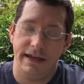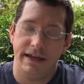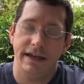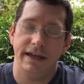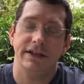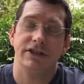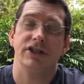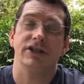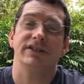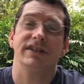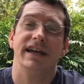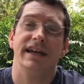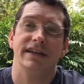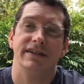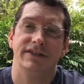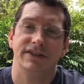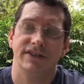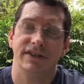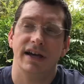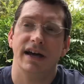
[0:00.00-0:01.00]
it just
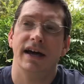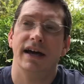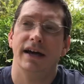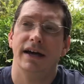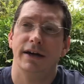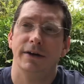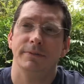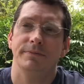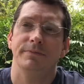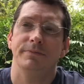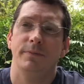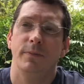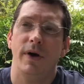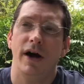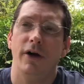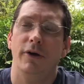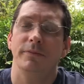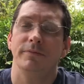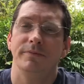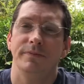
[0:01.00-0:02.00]
takes,
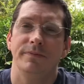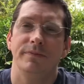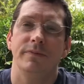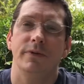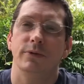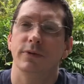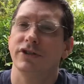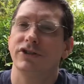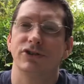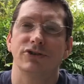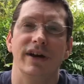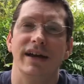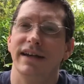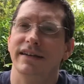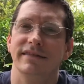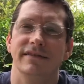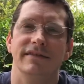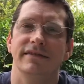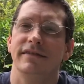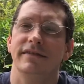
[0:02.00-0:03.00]

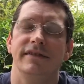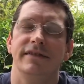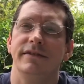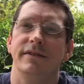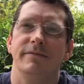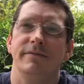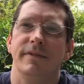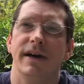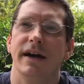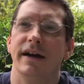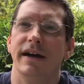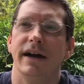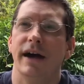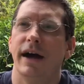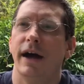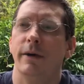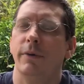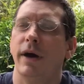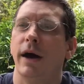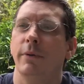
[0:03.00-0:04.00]
restraint.
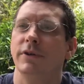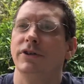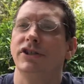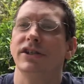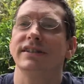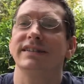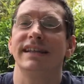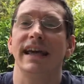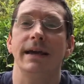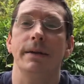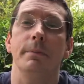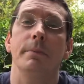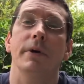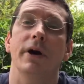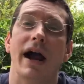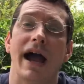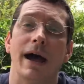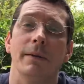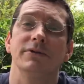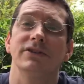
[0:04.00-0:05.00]
I would just say
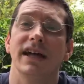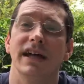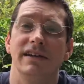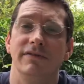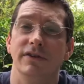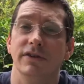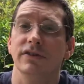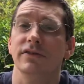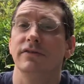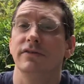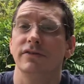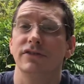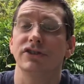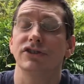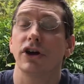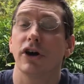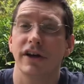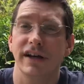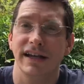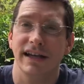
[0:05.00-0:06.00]
perhaps not even
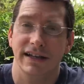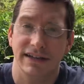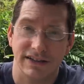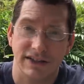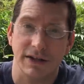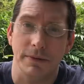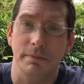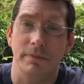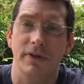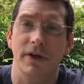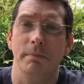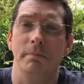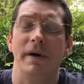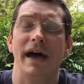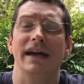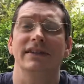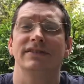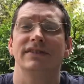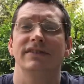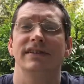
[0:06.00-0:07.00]
starting it's the
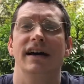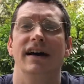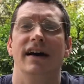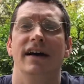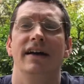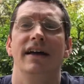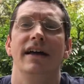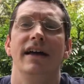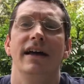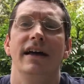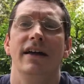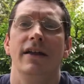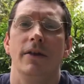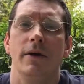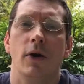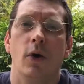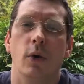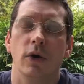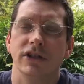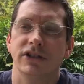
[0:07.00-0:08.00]
best
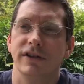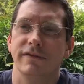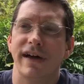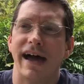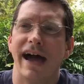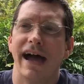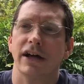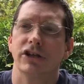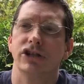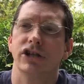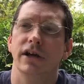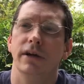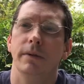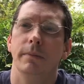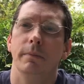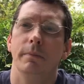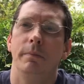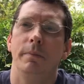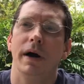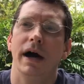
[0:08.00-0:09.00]
course of action,
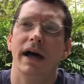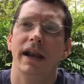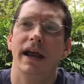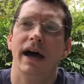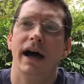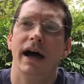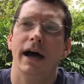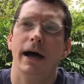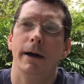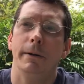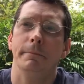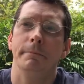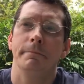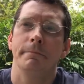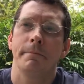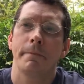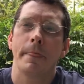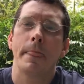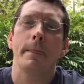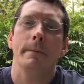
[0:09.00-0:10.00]
but
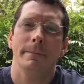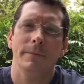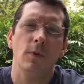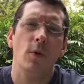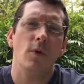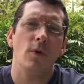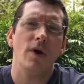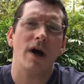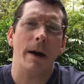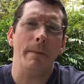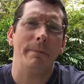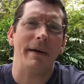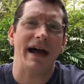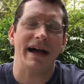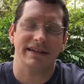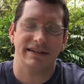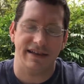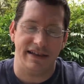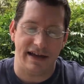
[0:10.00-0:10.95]
we'll come back to